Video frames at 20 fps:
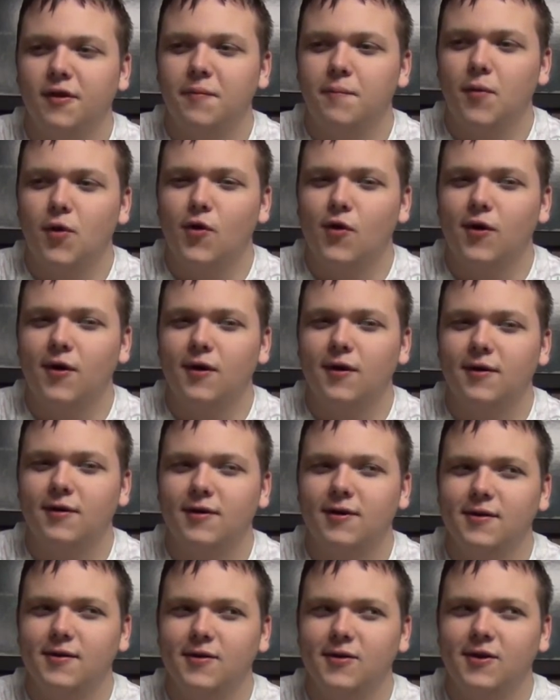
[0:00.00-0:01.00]
more
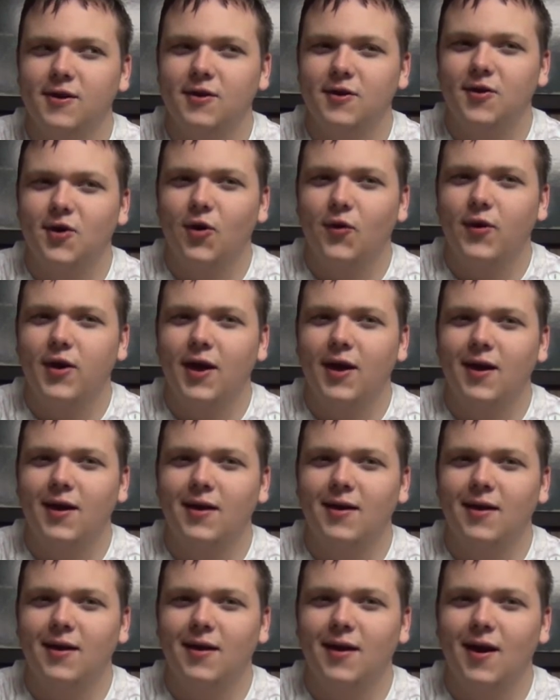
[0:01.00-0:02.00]
dealing in
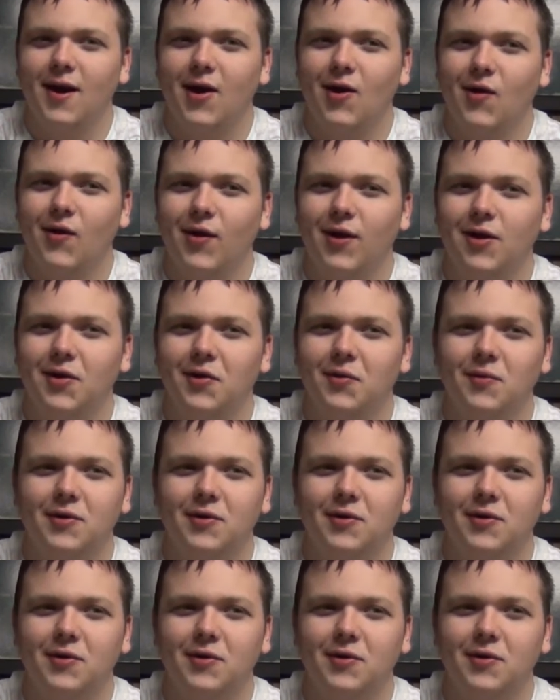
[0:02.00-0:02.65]
cocaine and heroin,